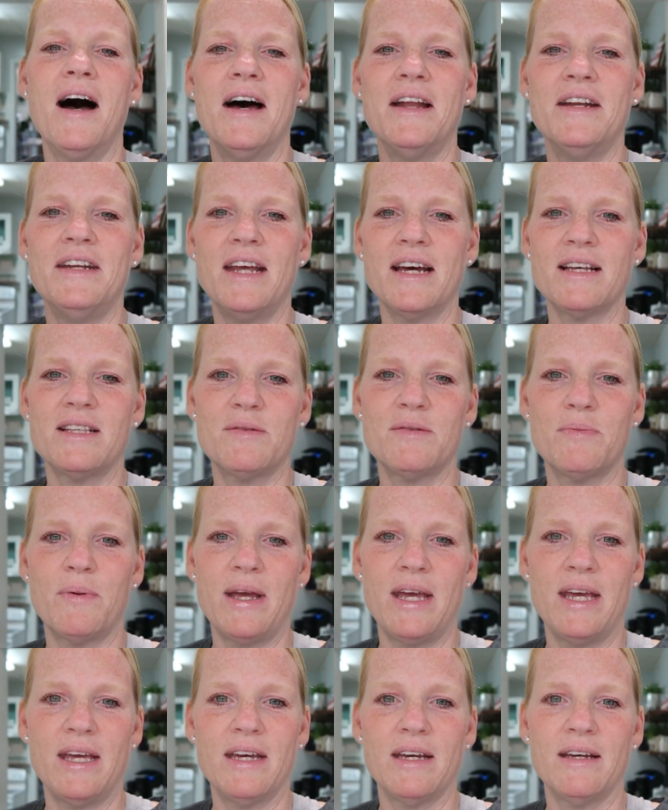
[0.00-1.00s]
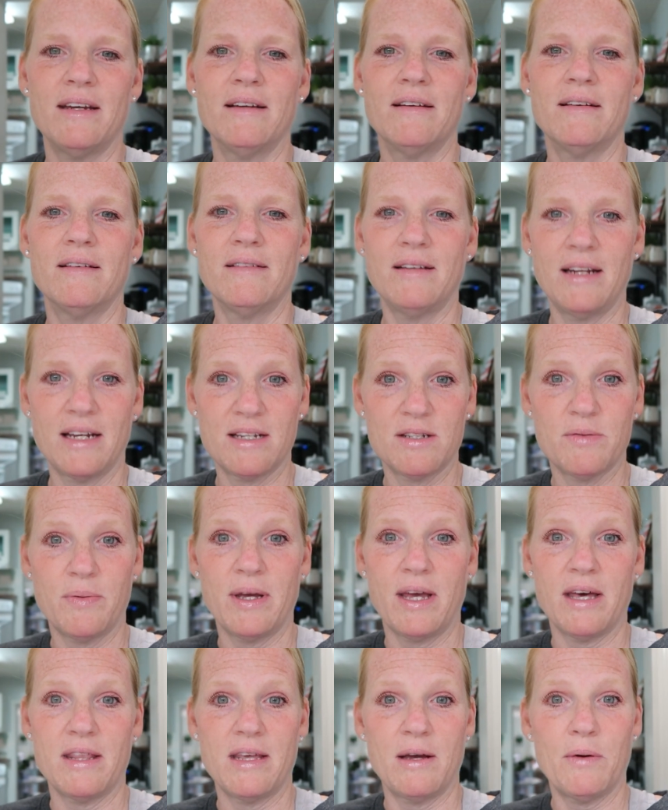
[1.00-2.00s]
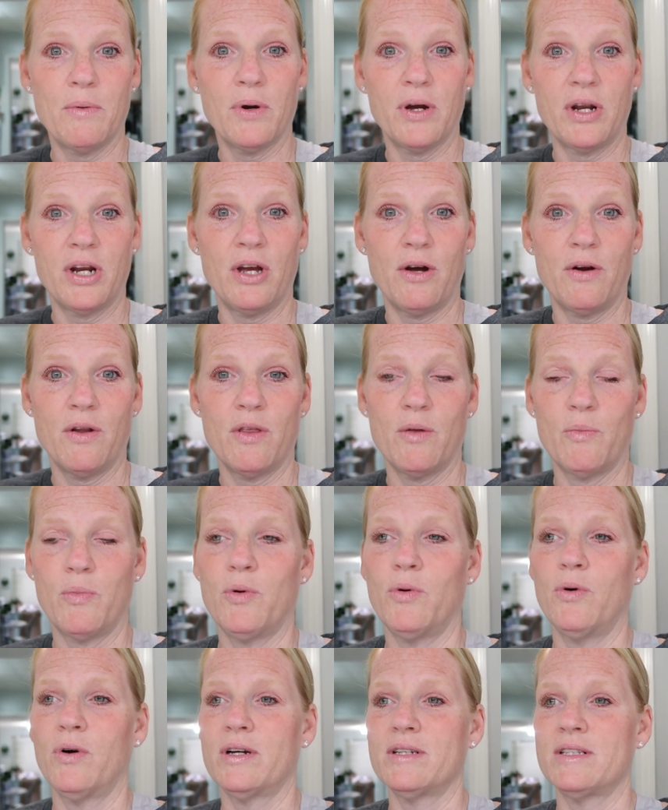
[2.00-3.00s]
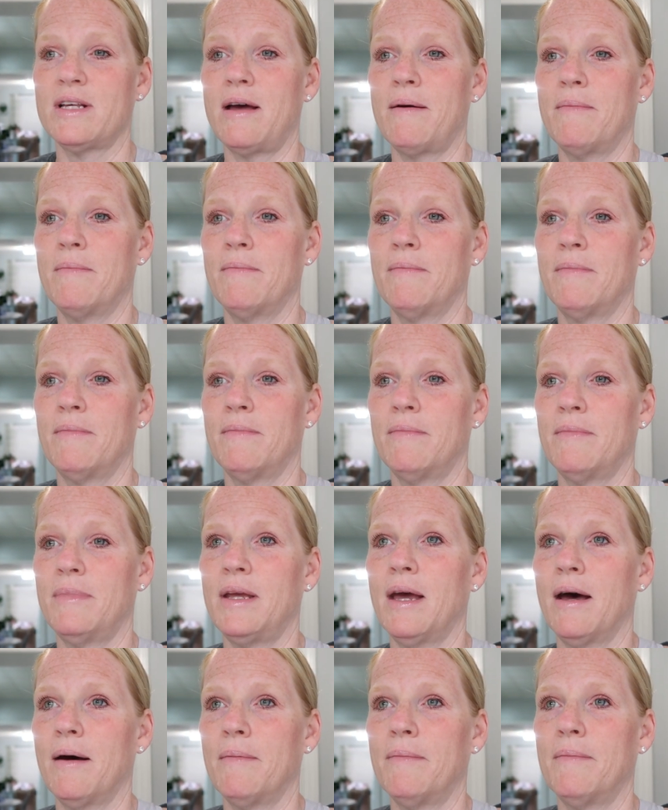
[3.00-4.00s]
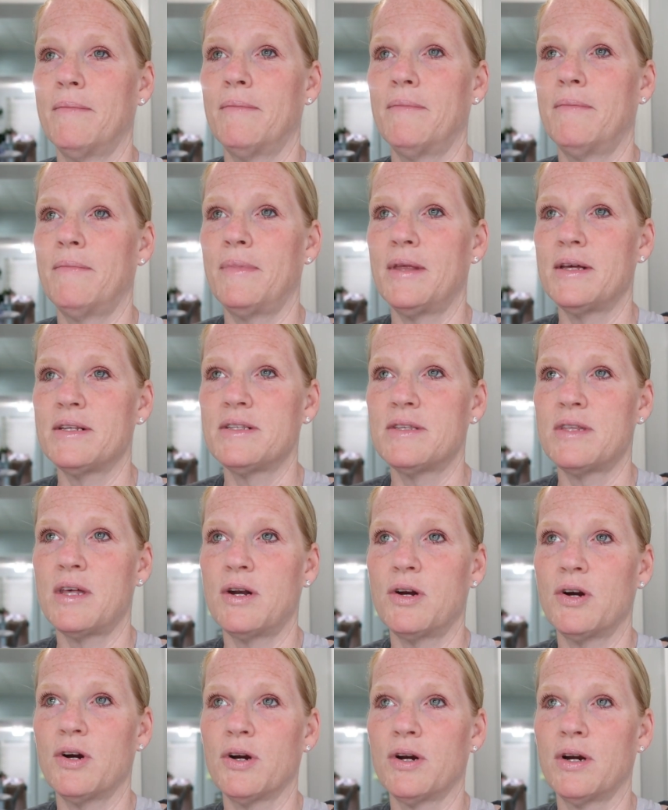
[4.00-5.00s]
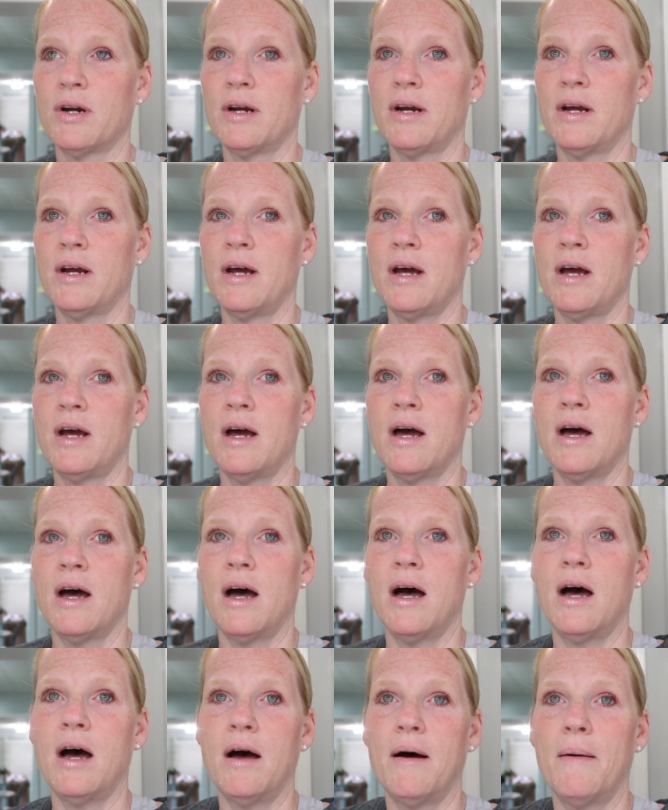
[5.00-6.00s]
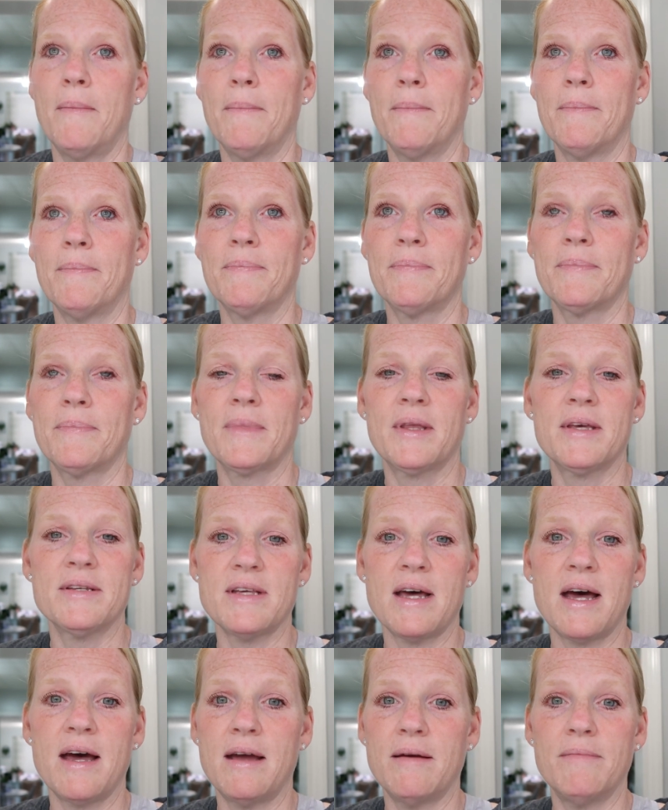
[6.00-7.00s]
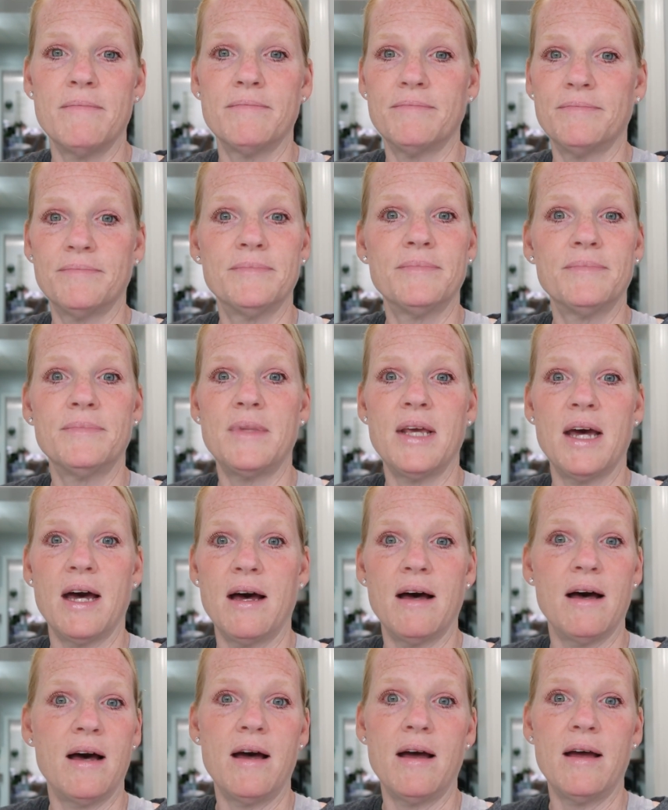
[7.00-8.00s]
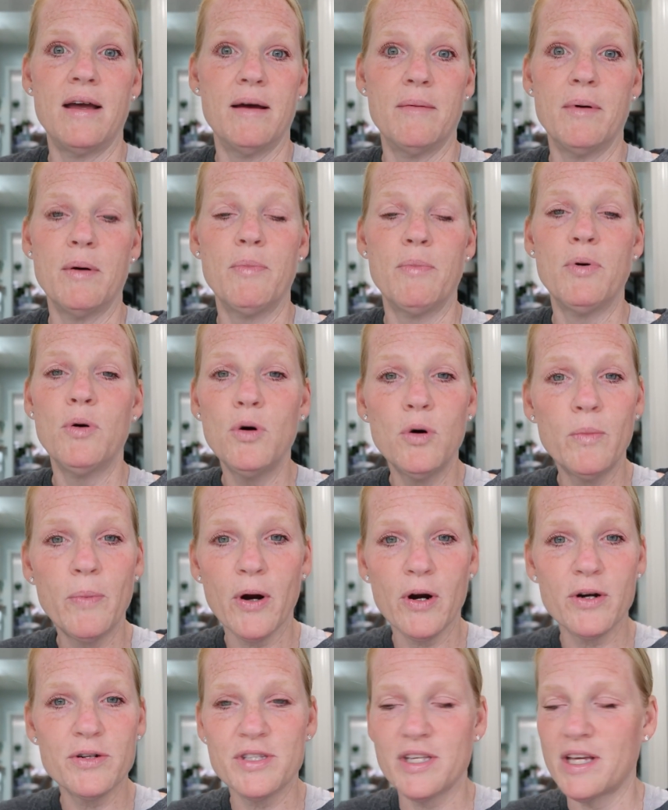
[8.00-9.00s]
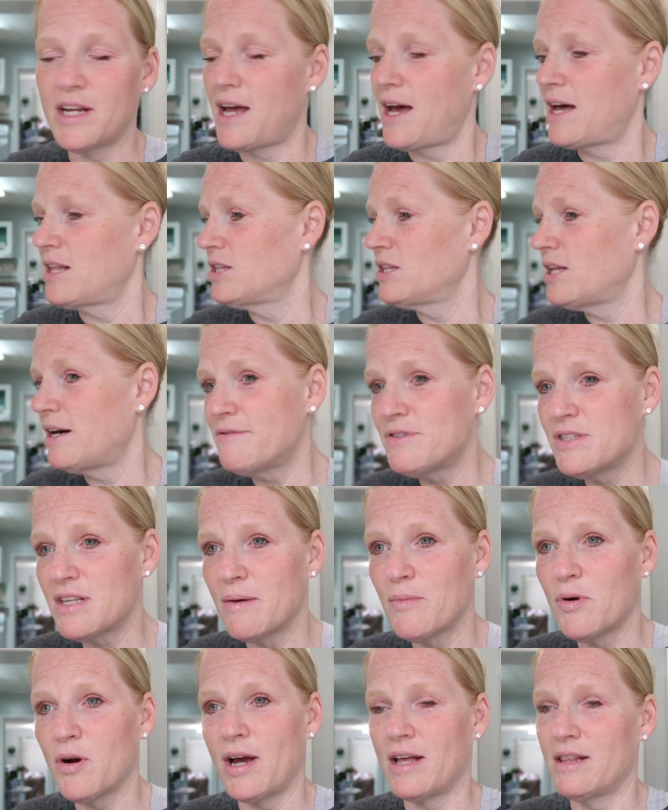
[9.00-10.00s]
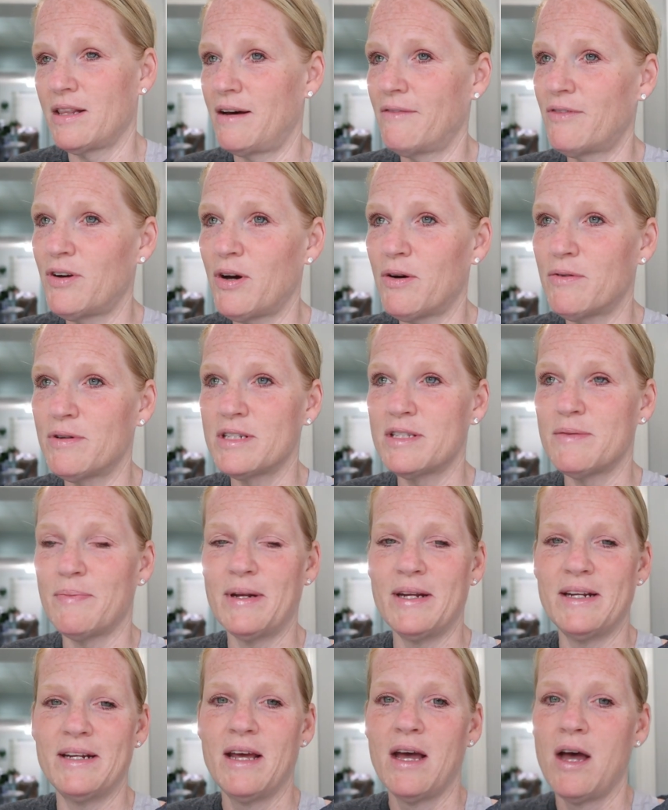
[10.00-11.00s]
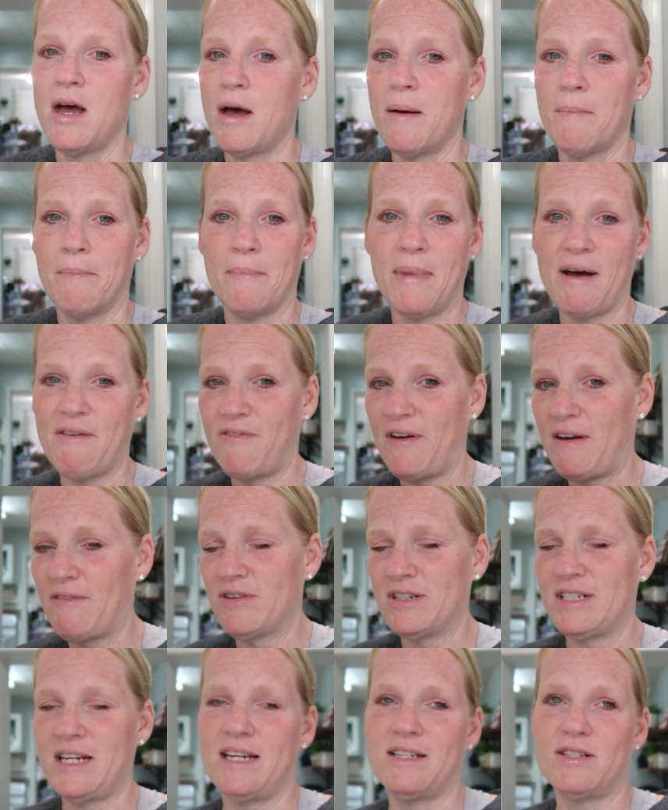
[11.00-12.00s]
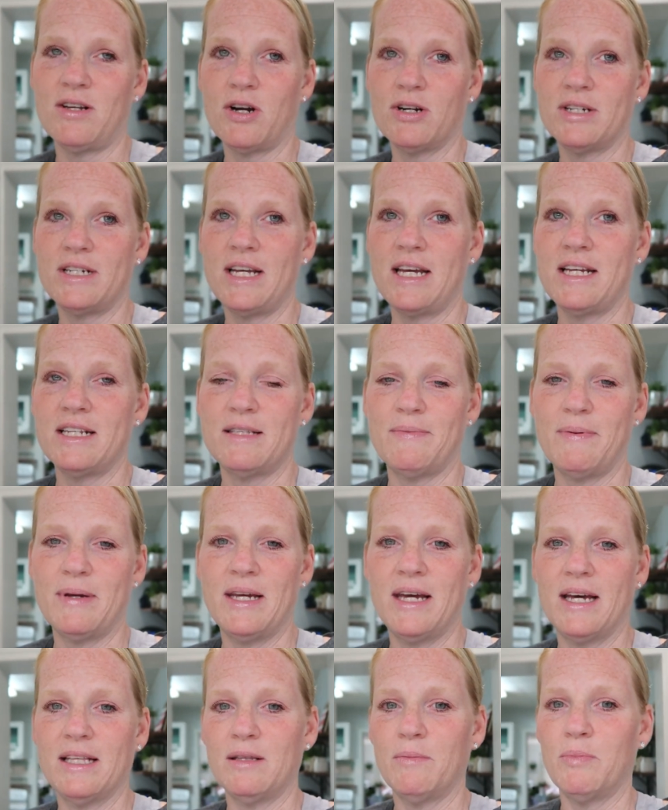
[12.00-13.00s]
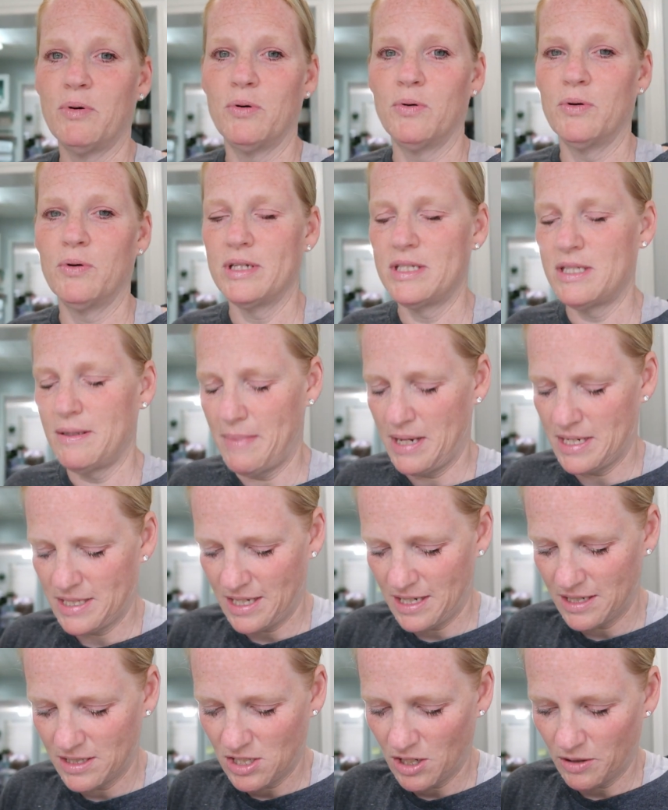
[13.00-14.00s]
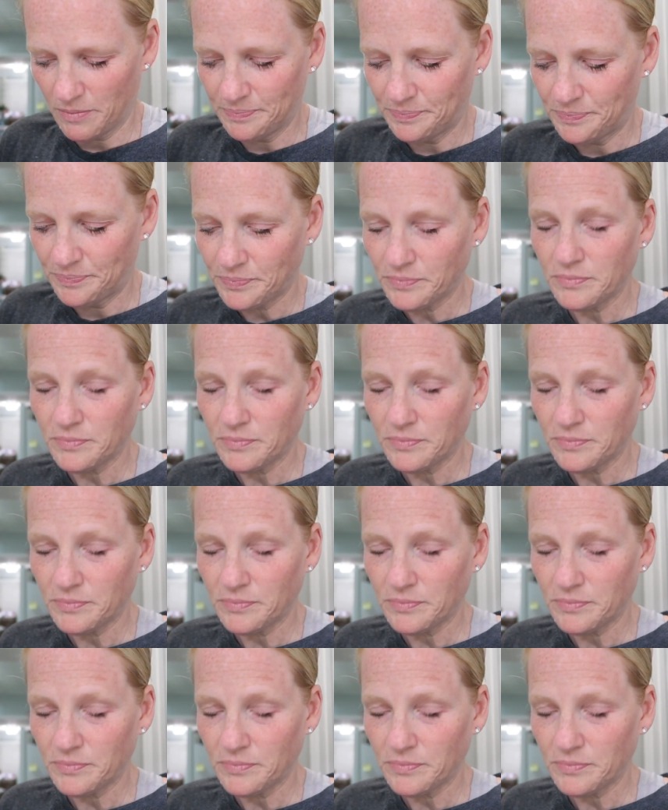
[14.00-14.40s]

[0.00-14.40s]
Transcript: uh, next week next week I think we're gonna go to the pool because I'm yeah, that's thunder. Um, cause I'm, yeah, I am a pool person. I love summer. I love going and spending. My favorite days are days spent at the pool. It's amazing. So